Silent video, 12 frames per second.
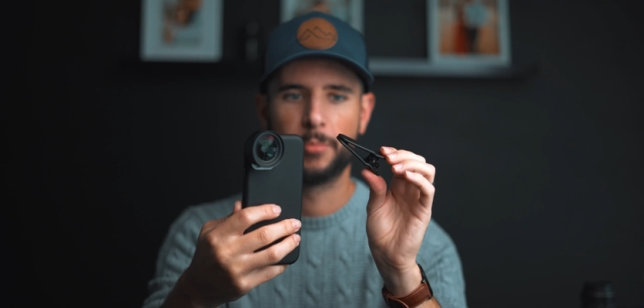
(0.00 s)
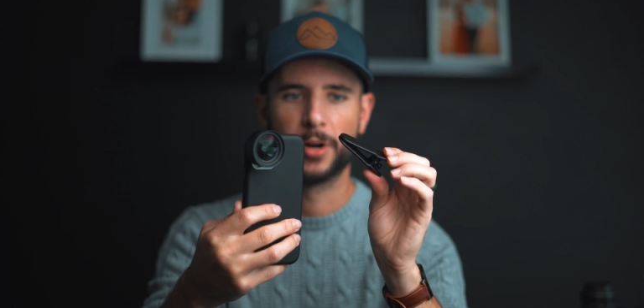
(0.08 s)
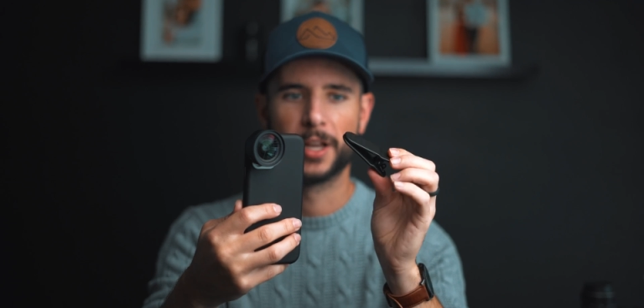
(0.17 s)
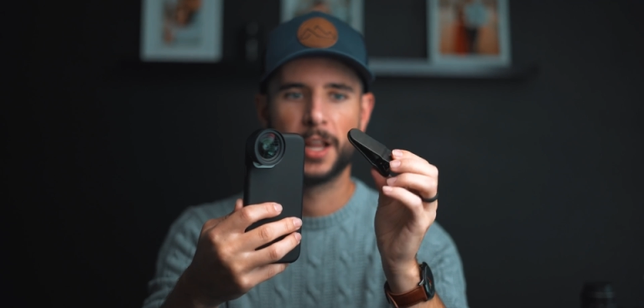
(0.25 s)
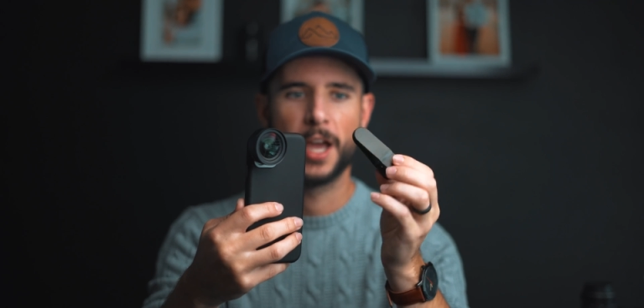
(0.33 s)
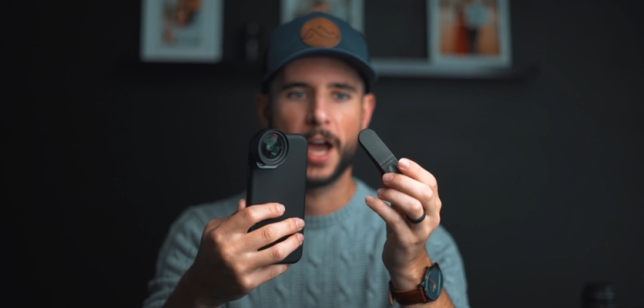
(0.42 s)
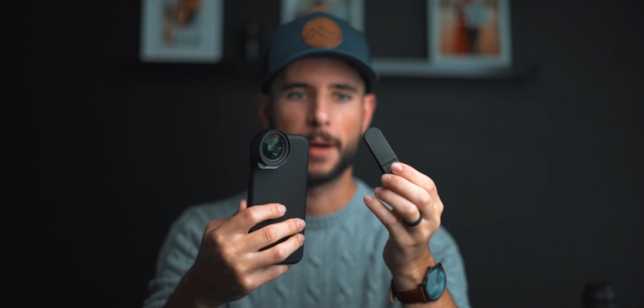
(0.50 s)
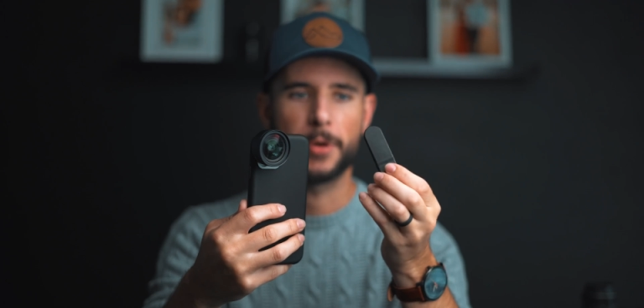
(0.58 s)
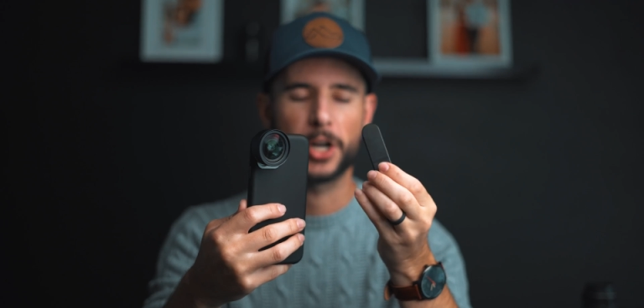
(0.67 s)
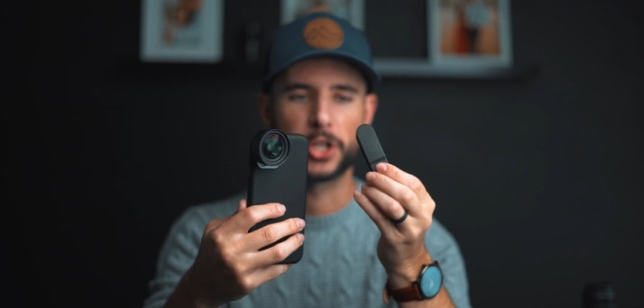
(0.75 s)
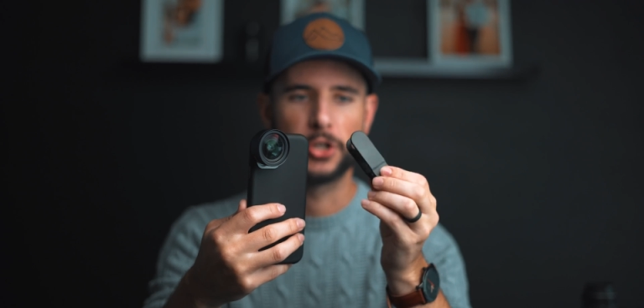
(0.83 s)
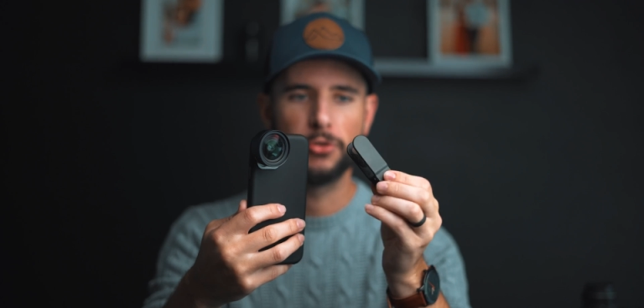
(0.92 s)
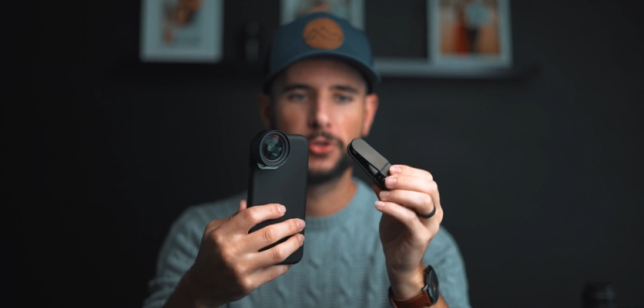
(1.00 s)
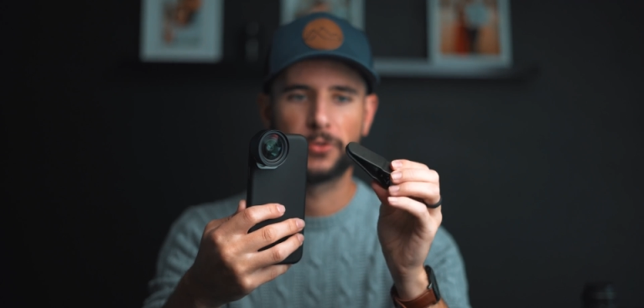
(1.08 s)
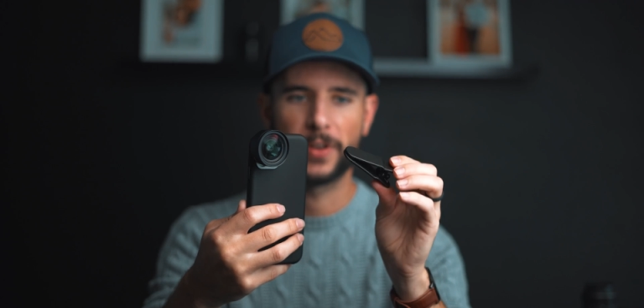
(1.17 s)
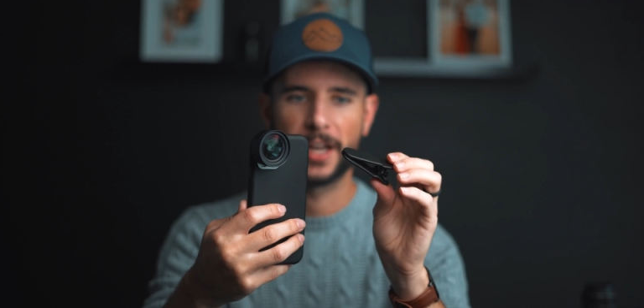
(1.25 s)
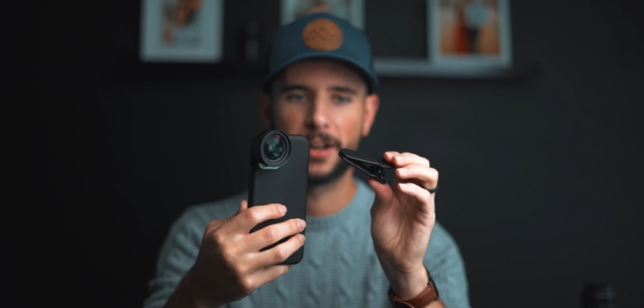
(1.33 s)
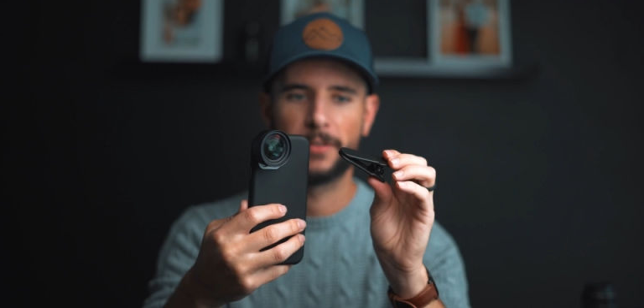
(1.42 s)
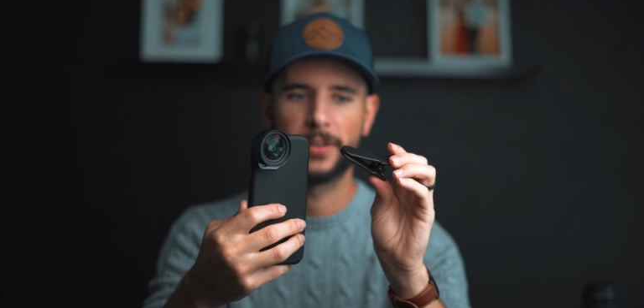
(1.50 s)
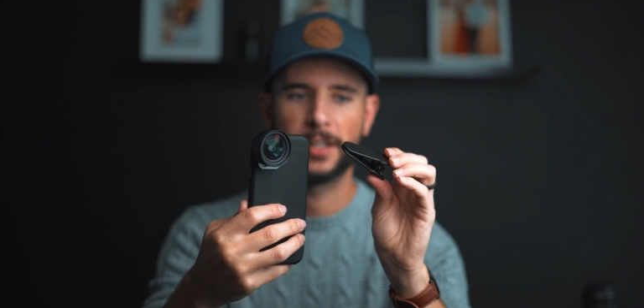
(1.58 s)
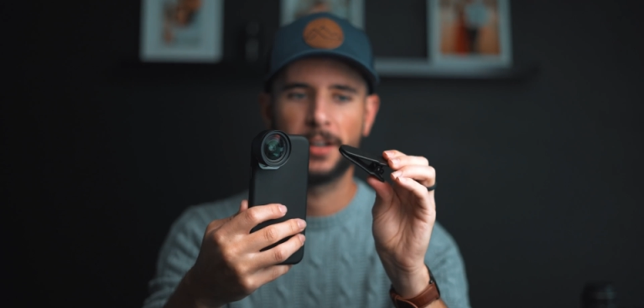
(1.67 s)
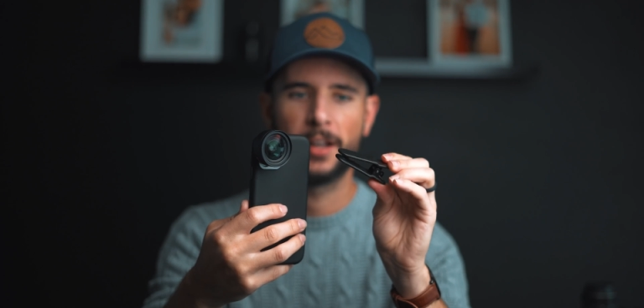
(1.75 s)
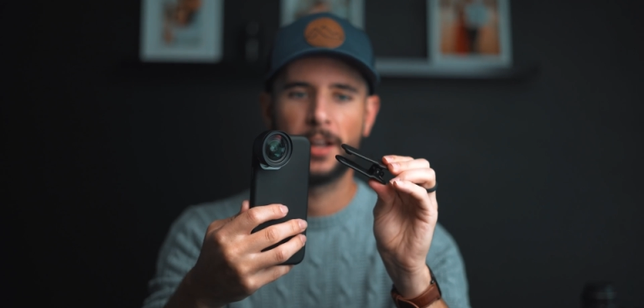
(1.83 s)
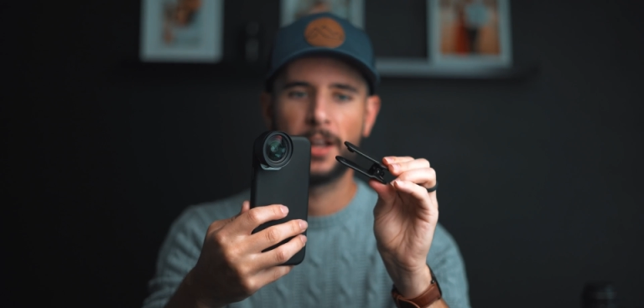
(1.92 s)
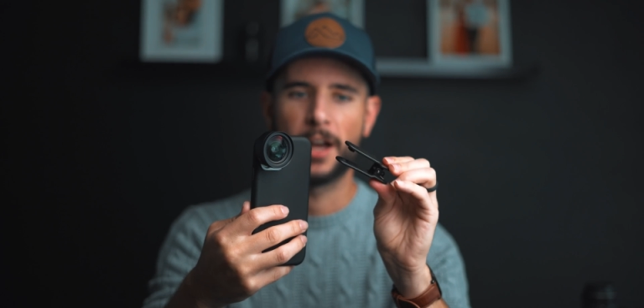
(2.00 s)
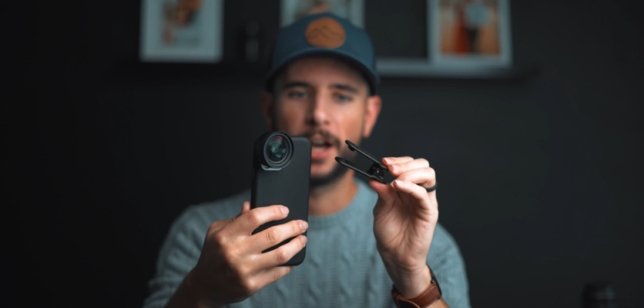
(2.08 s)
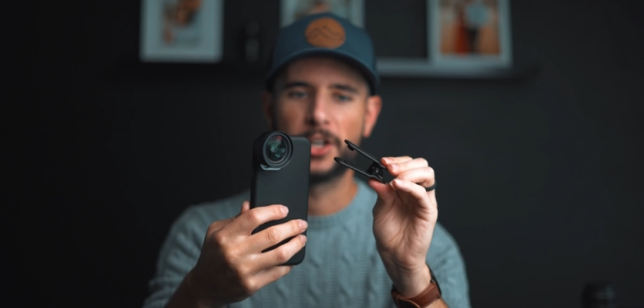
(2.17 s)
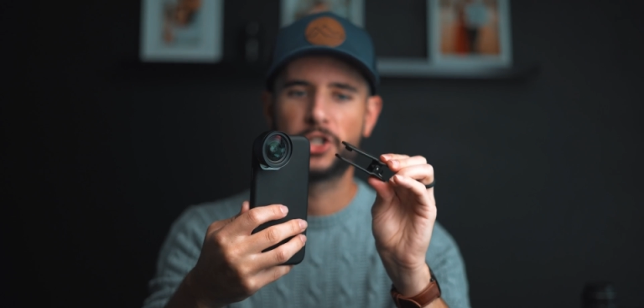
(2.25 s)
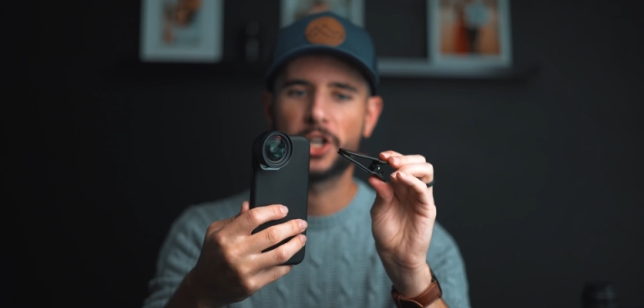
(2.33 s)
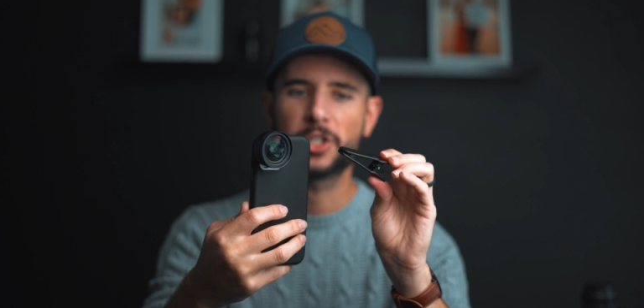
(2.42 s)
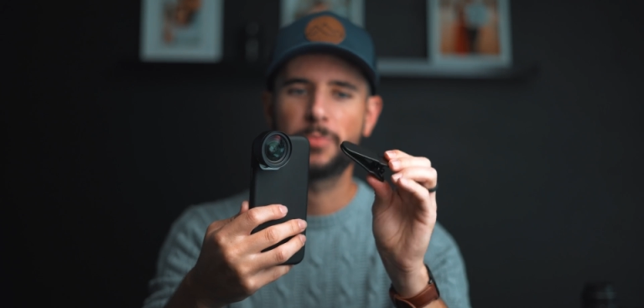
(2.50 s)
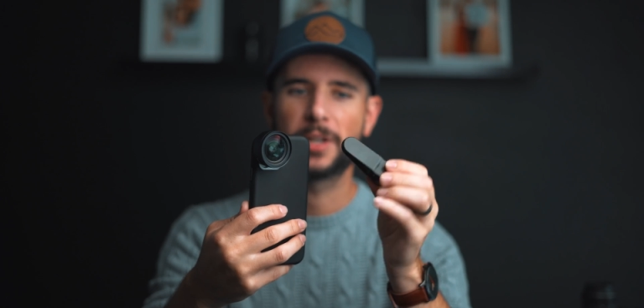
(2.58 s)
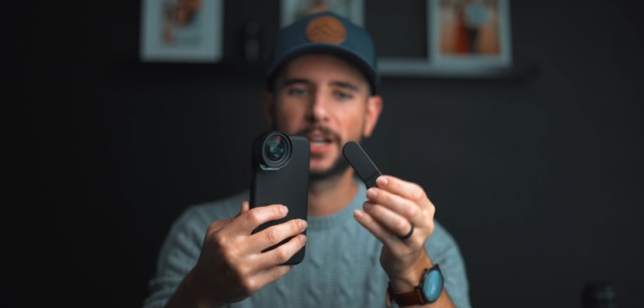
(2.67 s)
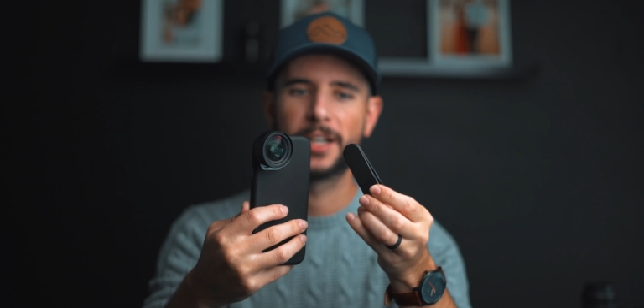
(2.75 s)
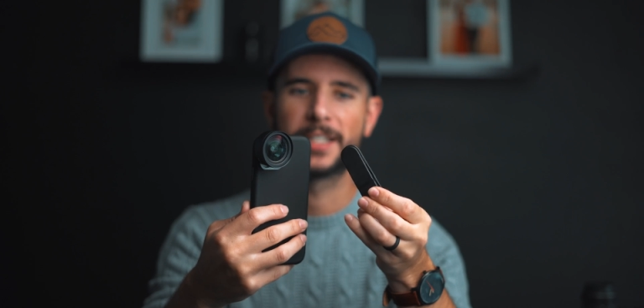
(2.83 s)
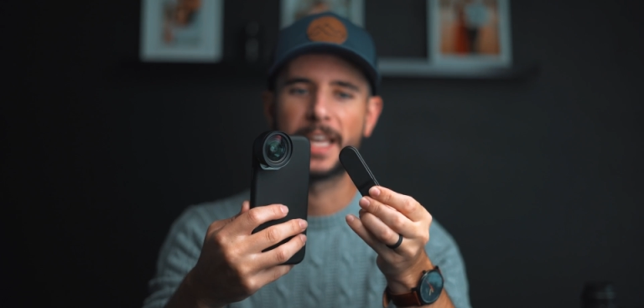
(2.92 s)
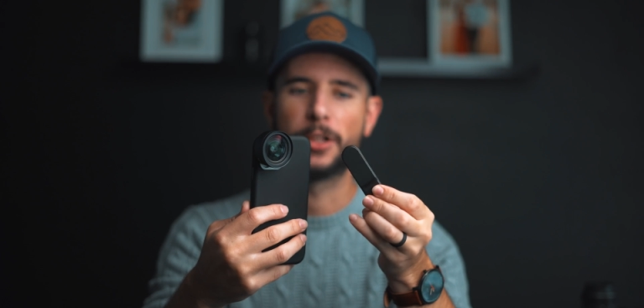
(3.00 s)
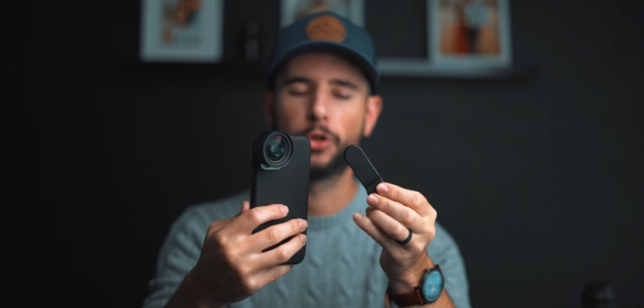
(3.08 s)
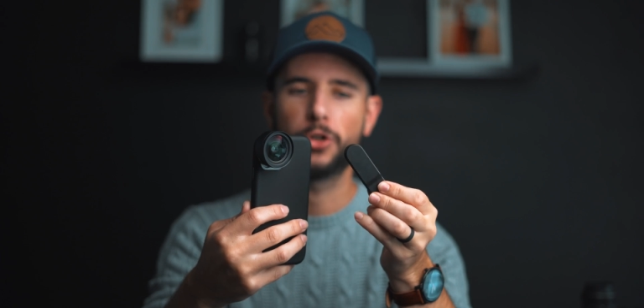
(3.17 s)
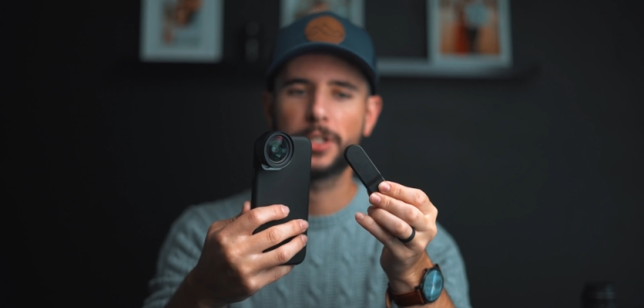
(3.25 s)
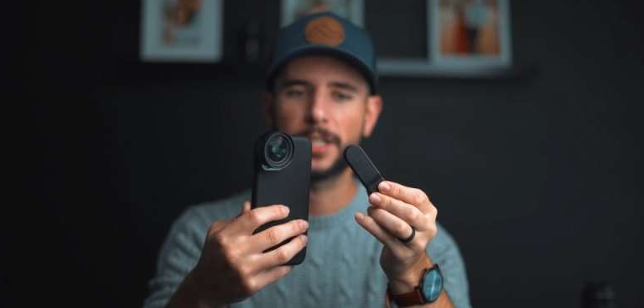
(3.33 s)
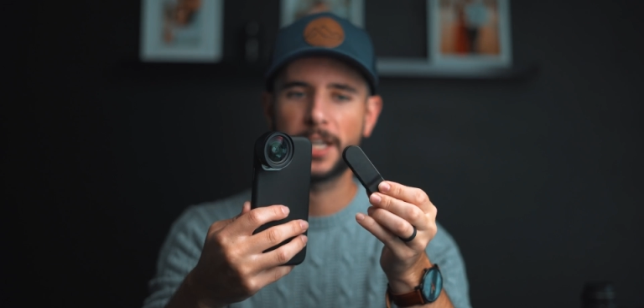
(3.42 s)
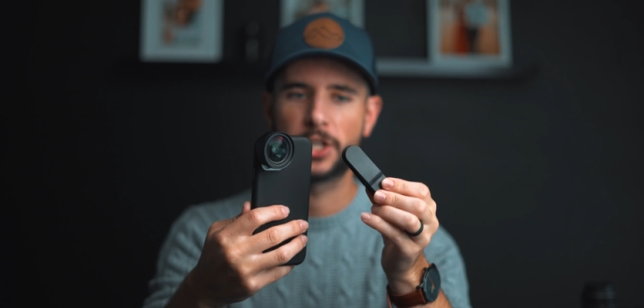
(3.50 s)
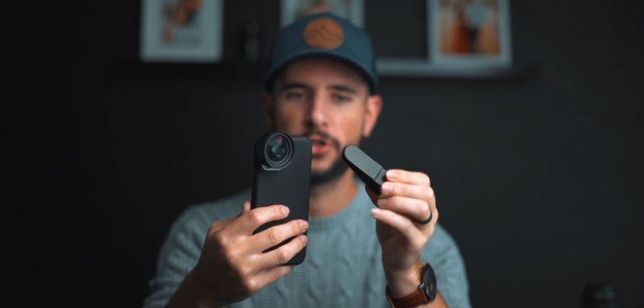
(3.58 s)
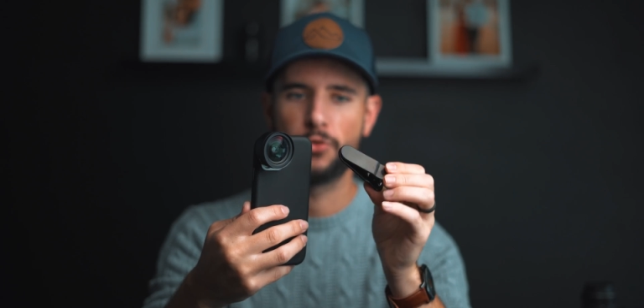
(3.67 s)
but I'm not a huge fan of it just because it looks like